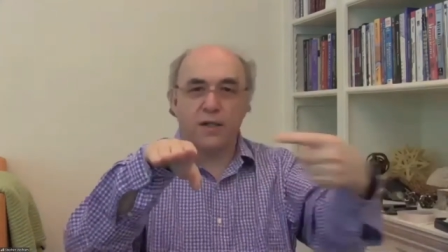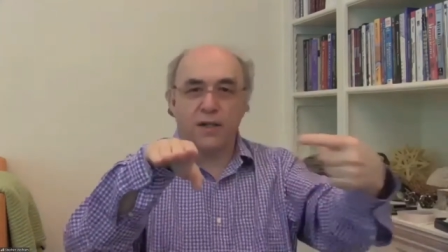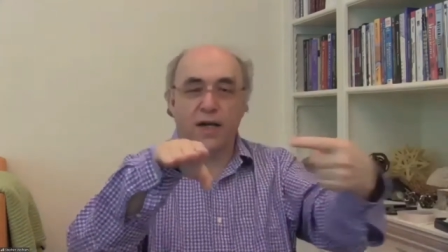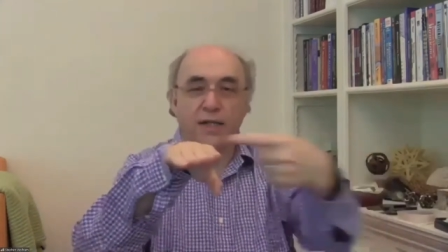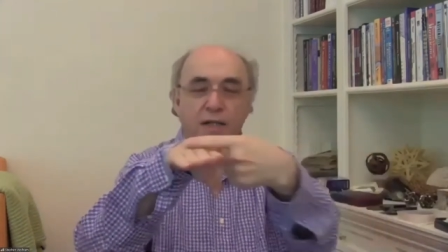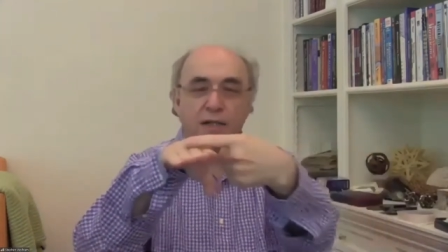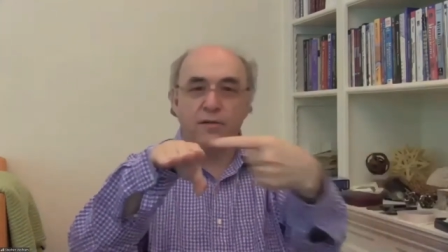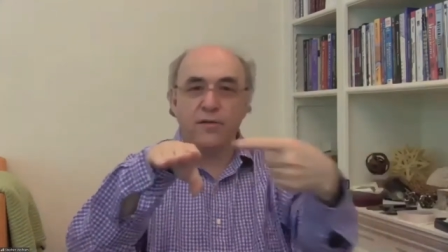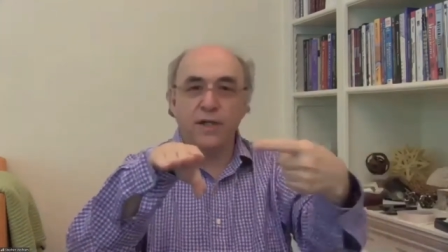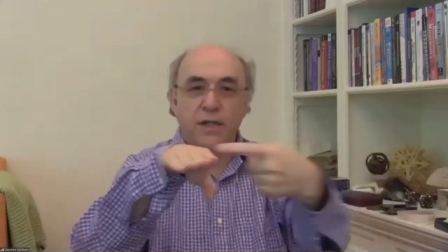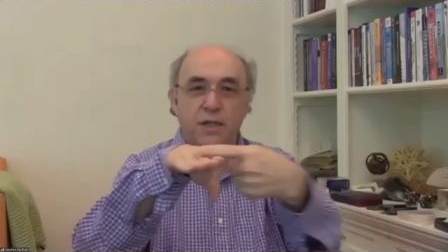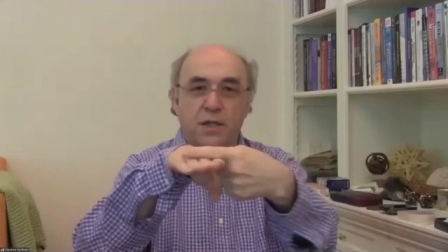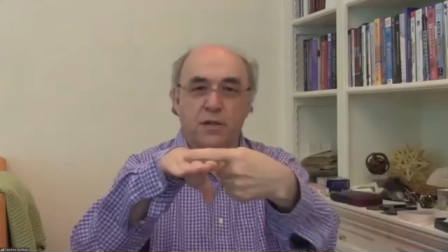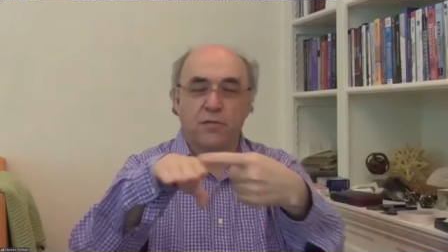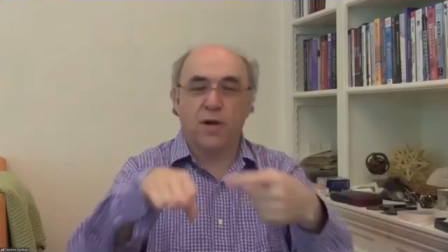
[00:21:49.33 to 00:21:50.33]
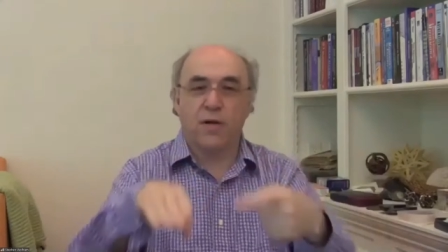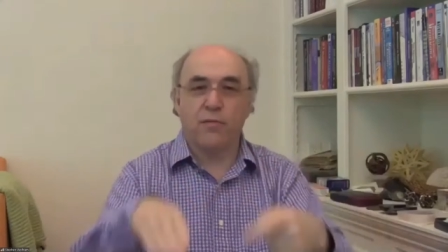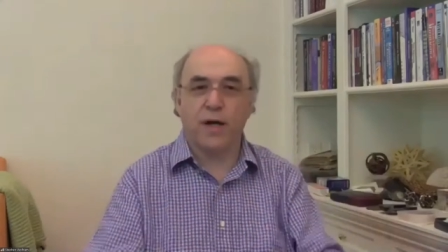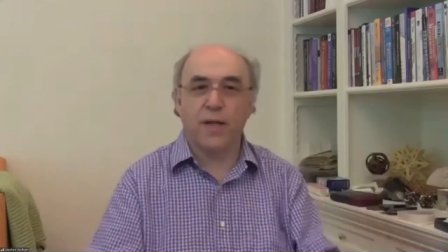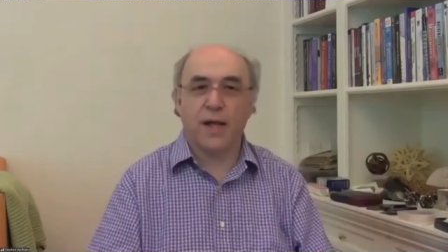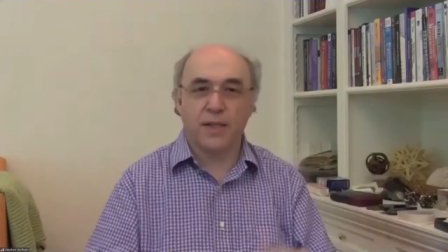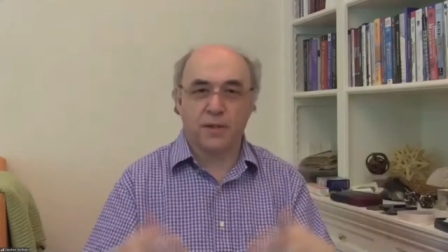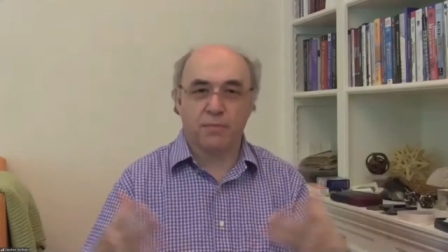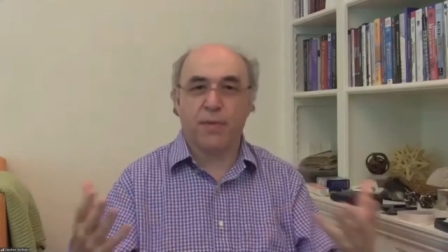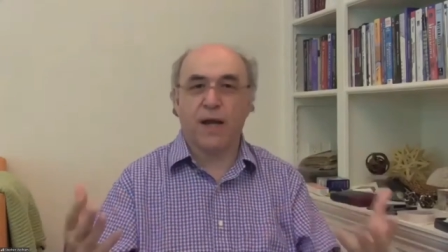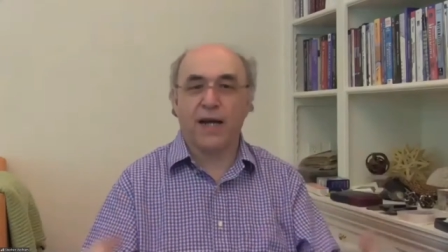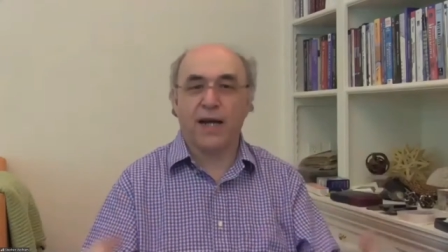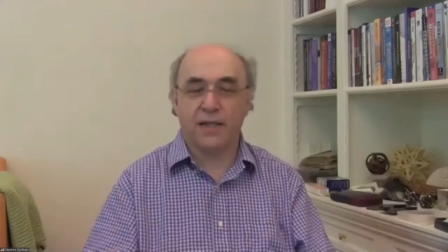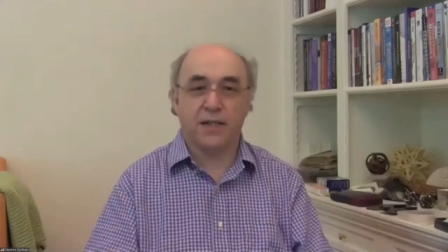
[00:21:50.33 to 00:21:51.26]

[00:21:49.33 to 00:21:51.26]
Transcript: 90 degrees to the runway, that's bad.